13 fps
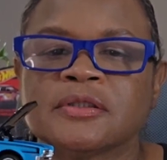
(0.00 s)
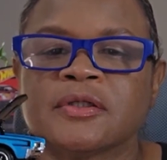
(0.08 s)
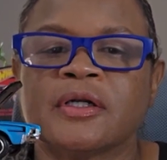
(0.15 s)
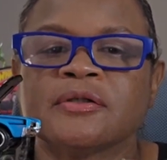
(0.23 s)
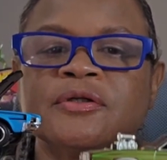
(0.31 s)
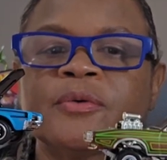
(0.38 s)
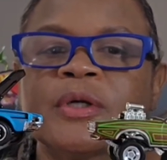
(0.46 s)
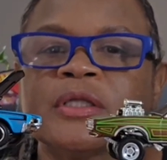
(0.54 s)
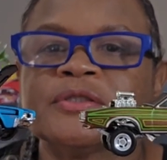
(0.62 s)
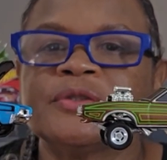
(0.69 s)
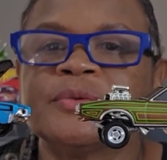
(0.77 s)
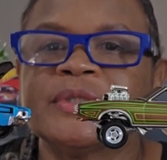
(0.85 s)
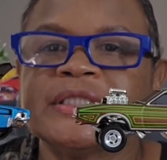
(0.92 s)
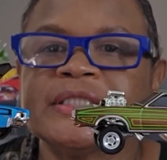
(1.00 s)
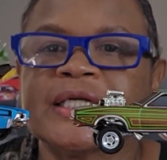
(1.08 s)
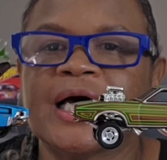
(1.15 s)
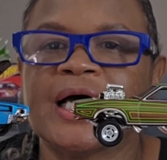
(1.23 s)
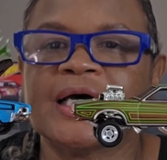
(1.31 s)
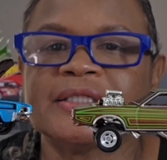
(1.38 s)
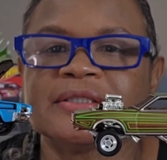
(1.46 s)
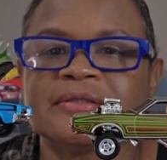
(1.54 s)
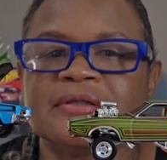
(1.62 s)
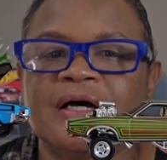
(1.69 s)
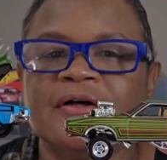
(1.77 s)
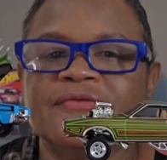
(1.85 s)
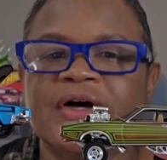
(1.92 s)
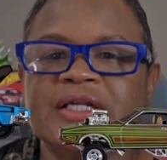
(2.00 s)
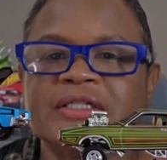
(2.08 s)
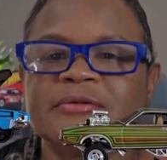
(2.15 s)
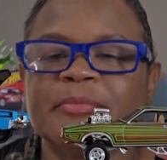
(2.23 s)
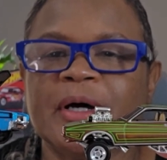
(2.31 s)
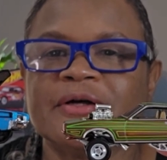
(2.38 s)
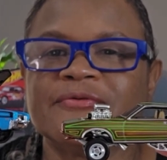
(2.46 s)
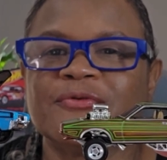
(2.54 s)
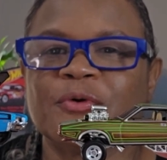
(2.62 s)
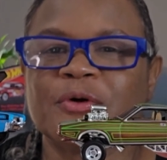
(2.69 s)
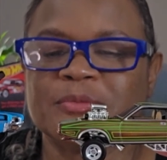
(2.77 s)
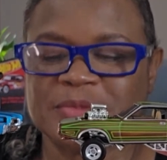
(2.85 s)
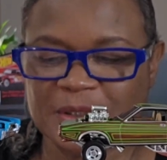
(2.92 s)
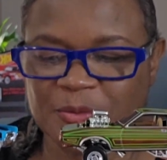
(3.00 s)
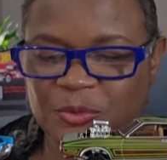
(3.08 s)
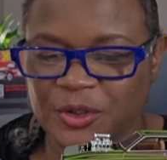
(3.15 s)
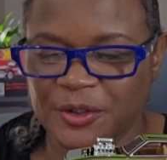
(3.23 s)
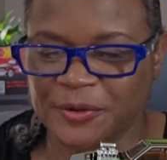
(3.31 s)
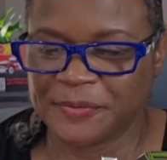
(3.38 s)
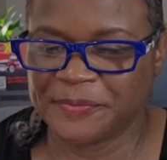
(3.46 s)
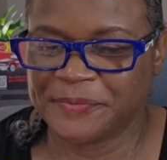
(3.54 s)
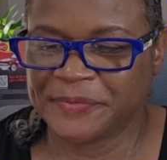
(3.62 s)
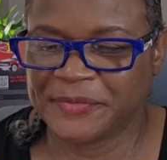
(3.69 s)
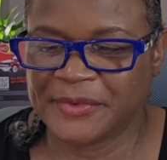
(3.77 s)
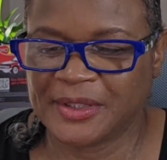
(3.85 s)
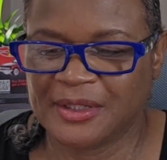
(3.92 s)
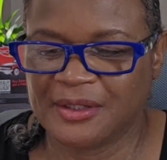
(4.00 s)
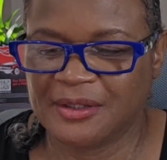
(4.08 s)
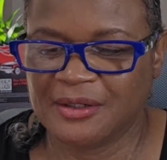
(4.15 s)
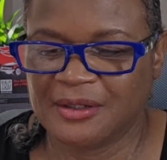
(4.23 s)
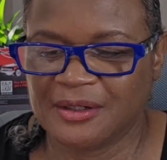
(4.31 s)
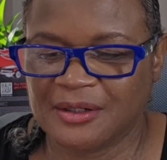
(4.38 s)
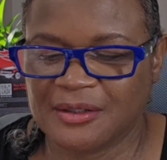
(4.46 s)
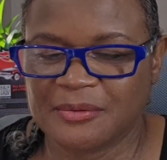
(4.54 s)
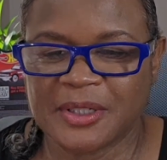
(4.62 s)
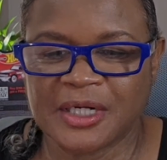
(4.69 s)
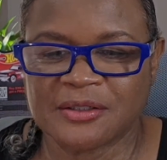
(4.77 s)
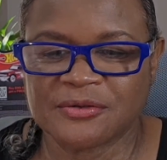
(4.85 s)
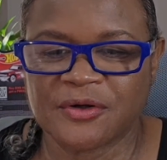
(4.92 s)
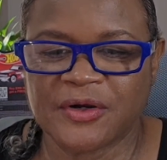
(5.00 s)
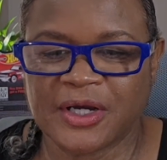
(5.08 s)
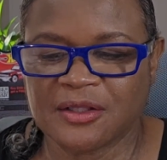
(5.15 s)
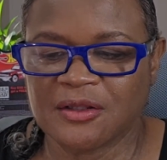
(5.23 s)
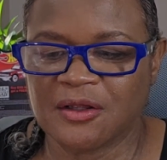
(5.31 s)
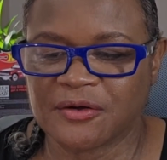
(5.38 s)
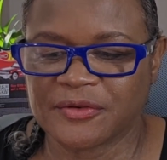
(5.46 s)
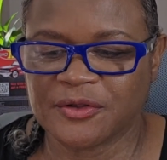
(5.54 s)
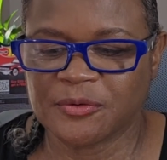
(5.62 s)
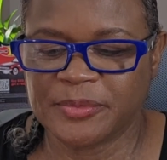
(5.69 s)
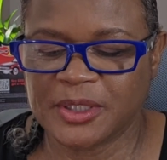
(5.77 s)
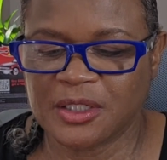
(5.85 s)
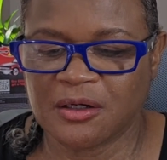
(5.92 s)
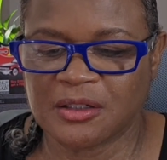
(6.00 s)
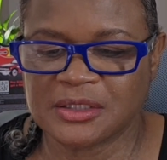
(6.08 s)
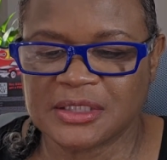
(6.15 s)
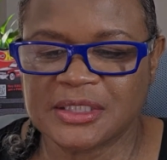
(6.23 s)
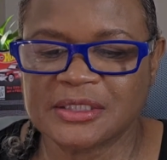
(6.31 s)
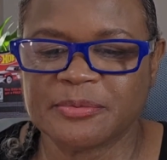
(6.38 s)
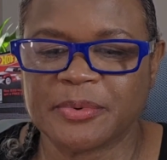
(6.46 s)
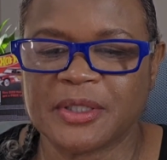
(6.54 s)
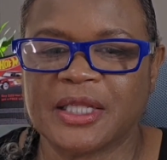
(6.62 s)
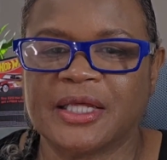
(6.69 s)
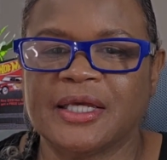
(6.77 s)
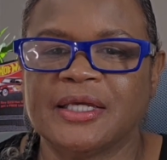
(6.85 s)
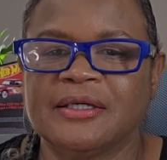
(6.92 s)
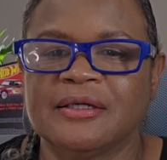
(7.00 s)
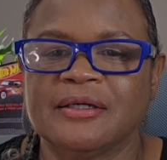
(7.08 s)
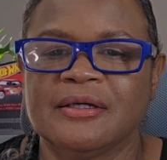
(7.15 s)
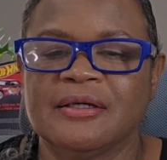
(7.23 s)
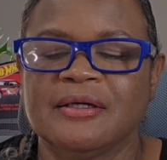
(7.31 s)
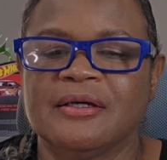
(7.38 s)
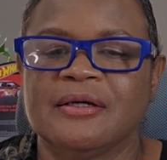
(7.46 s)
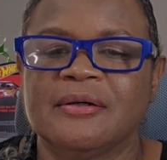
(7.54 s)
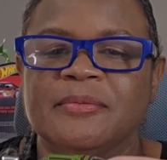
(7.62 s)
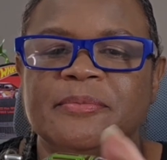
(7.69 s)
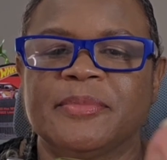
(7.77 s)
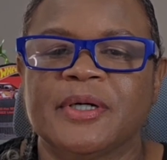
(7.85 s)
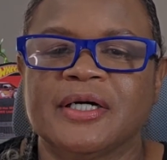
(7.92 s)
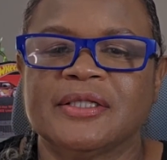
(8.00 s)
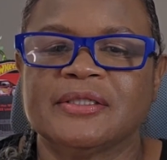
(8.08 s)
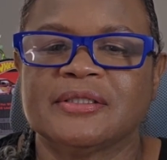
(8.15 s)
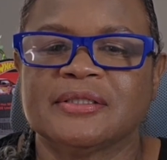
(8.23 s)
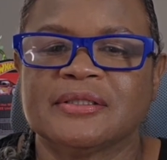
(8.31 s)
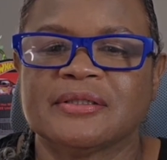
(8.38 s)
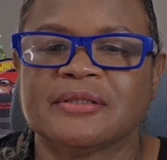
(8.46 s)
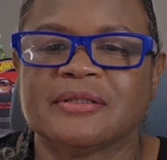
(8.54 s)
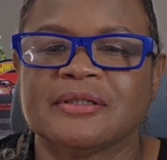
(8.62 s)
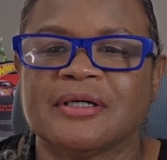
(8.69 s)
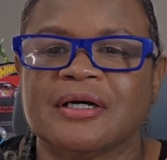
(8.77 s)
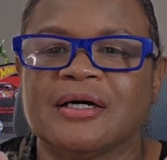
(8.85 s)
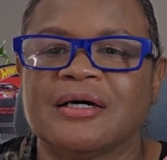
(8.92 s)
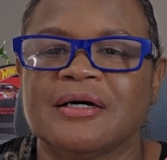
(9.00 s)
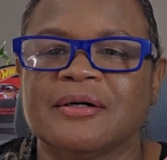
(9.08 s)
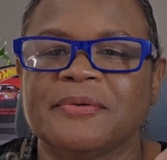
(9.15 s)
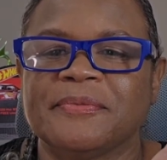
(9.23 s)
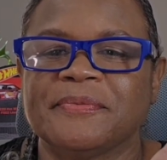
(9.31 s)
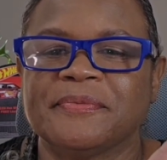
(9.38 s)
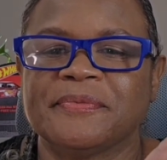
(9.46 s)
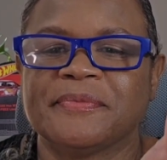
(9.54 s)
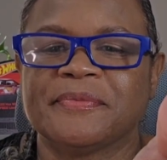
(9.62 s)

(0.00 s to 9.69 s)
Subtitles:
So I don't know what I'll do with these guys. I'll find a spot for them somewhere. I don't know how long they'll be on display, but oh,